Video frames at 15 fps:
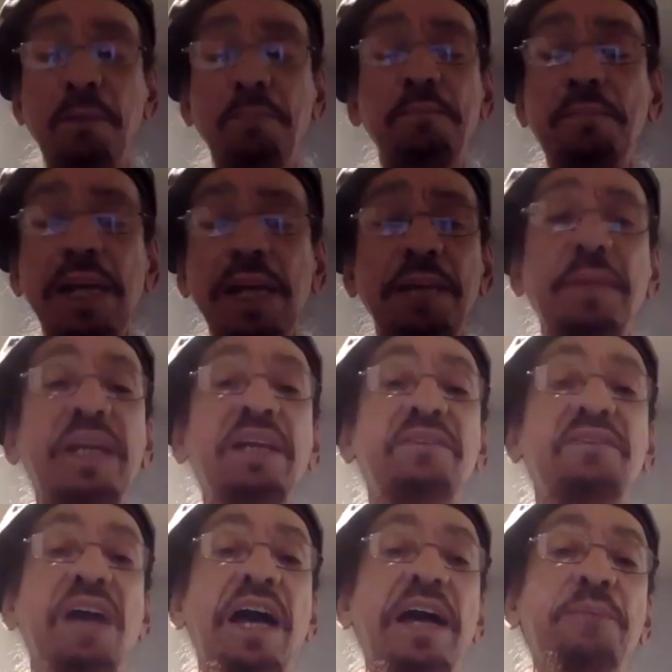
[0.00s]
many
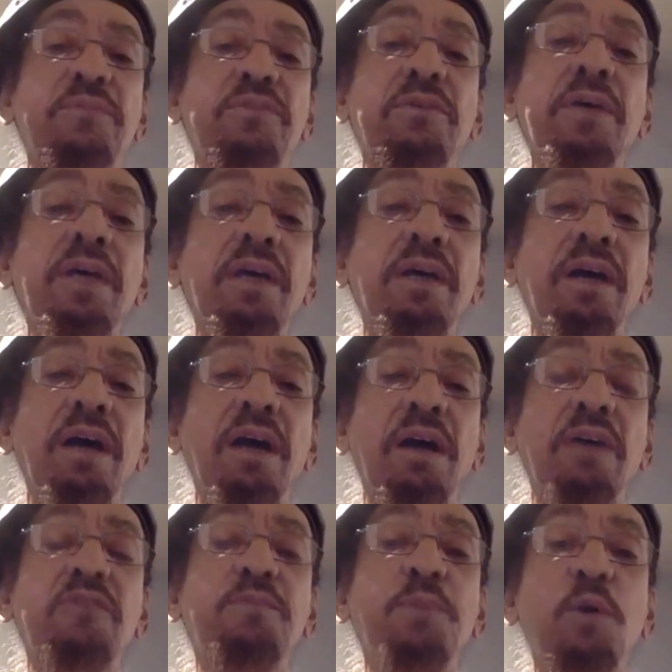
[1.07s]
times
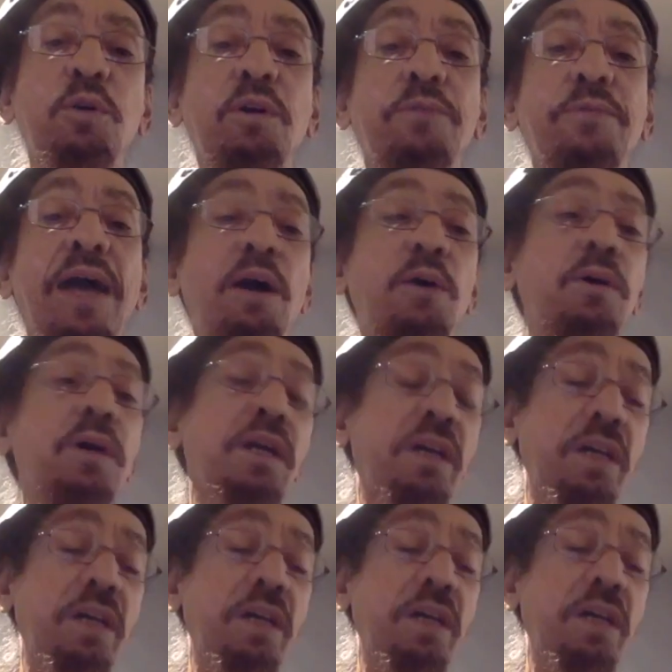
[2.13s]
spoke of how
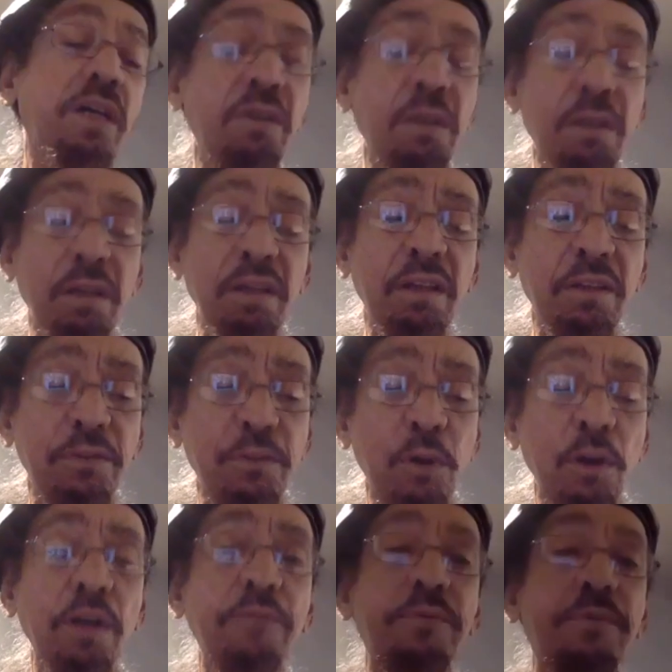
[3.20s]
he
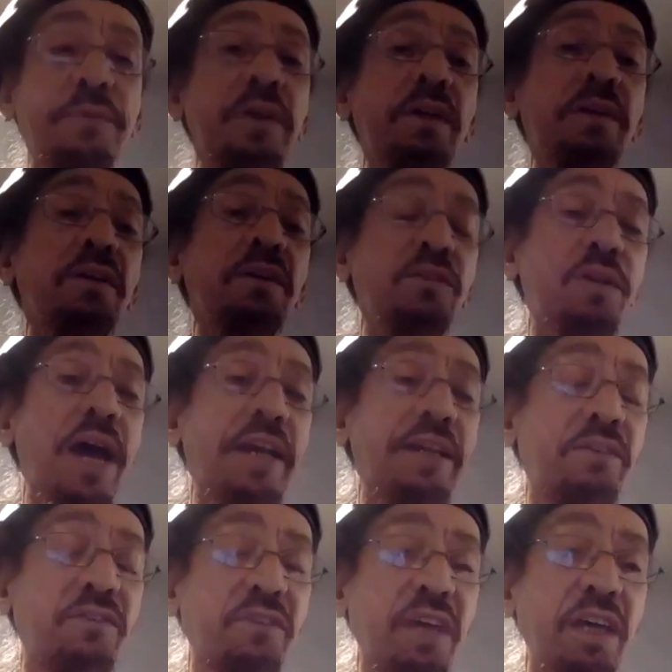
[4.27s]
thought of the
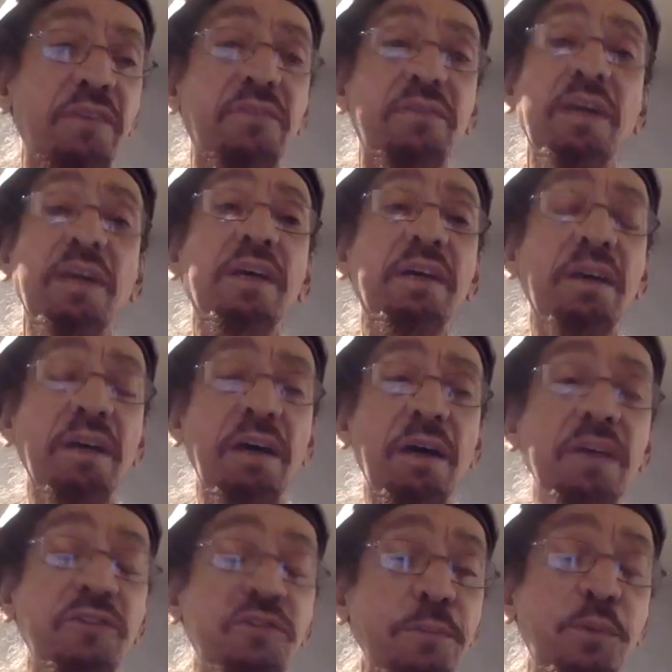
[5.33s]
United States
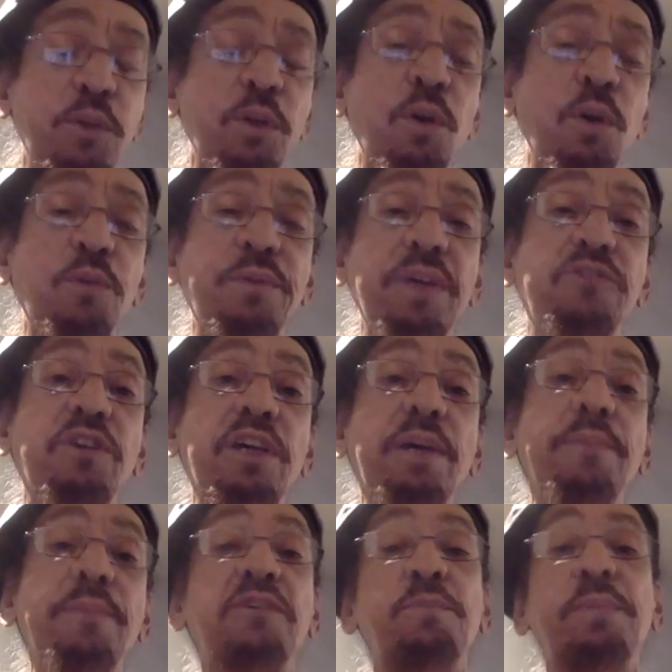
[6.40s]
Jim Crow
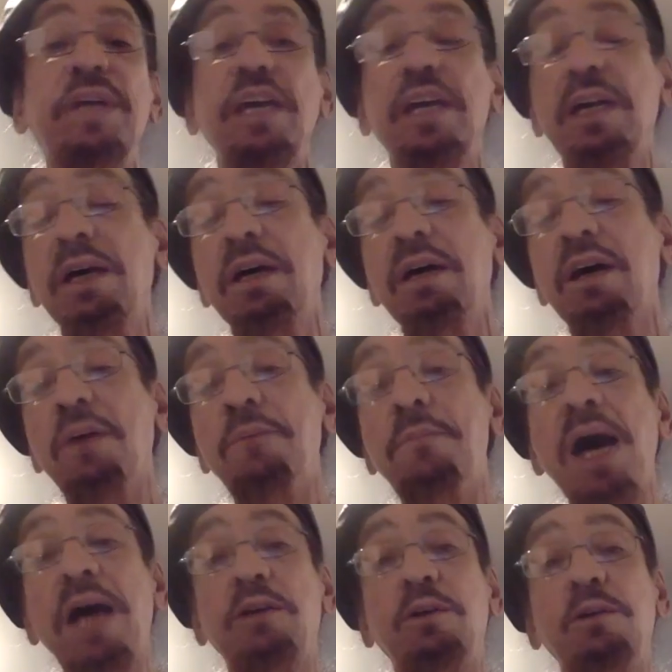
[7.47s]
regime as being a
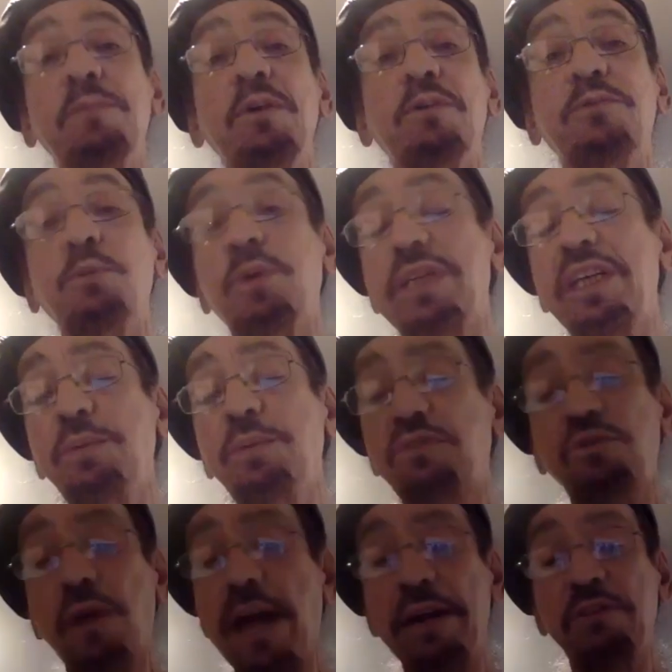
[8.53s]
model for what he was
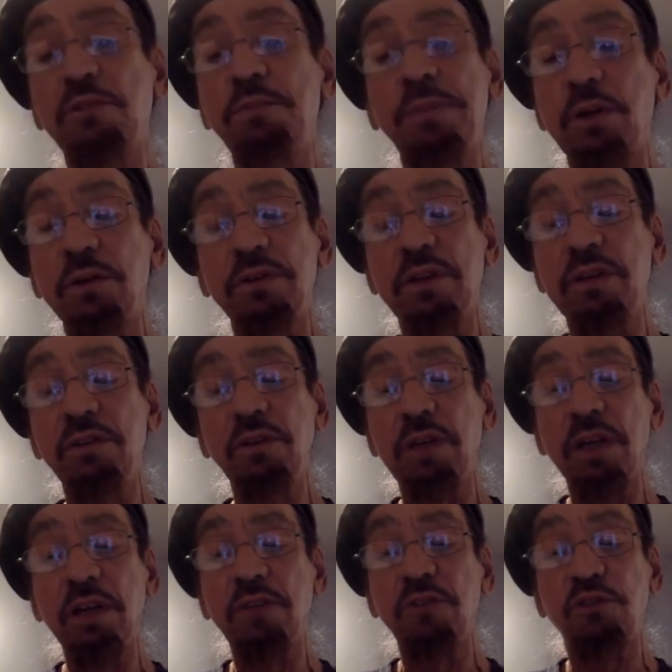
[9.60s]
trying to build
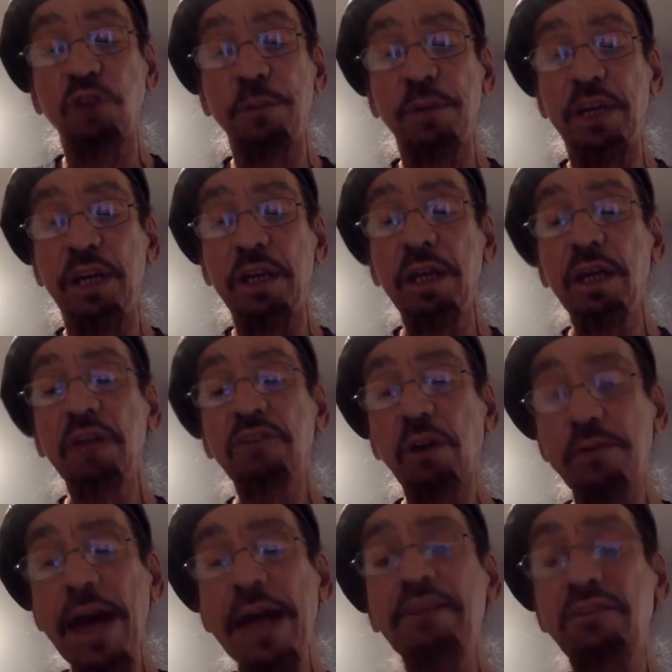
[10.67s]
in Germany. So
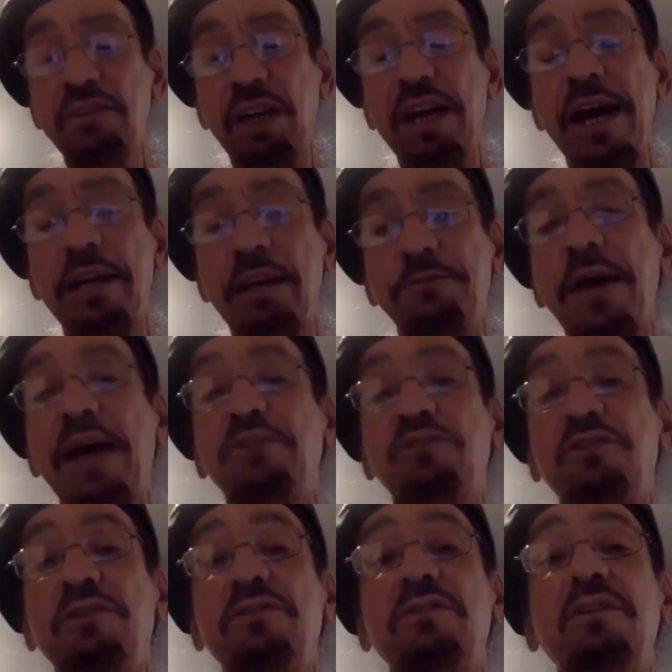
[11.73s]
that's the kind of
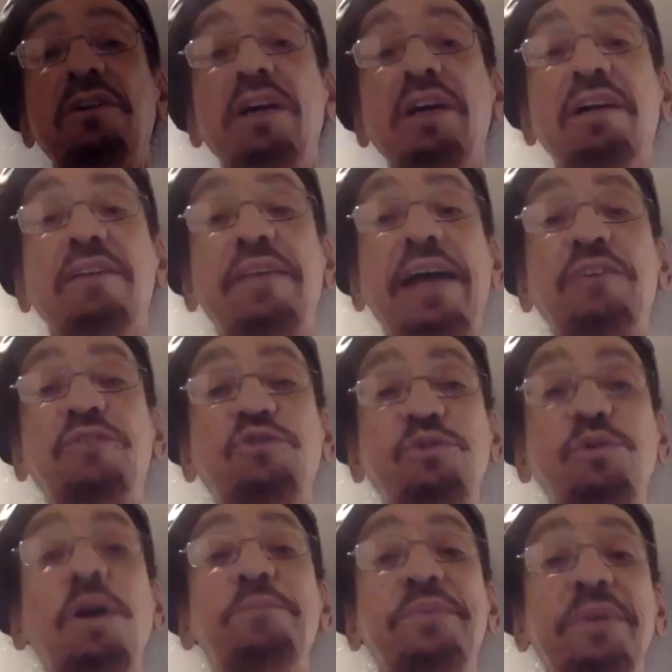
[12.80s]
fascist that
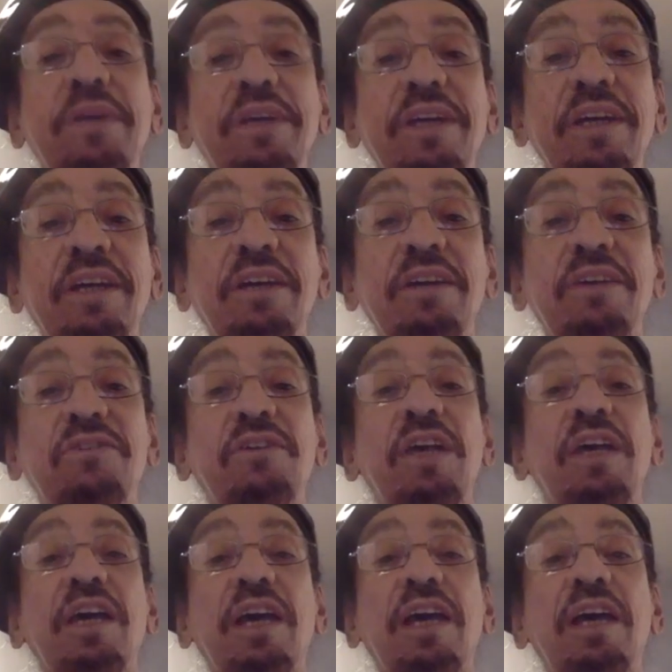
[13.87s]
Trump is,
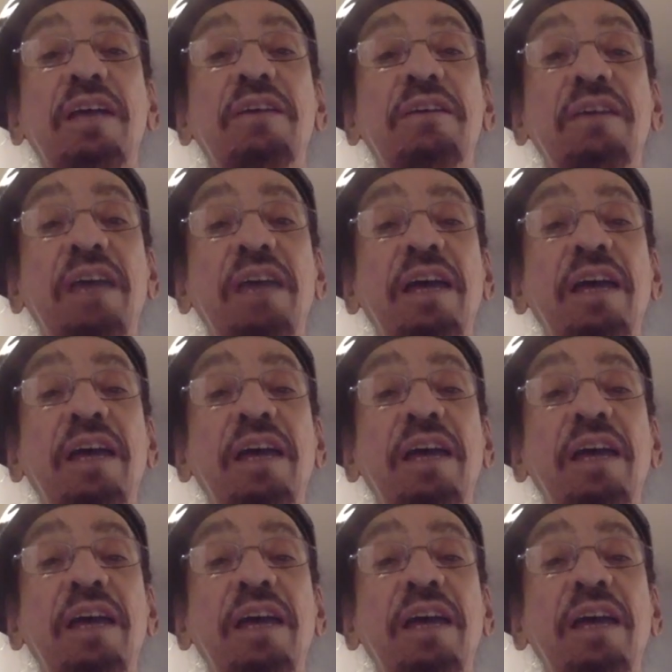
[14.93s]
and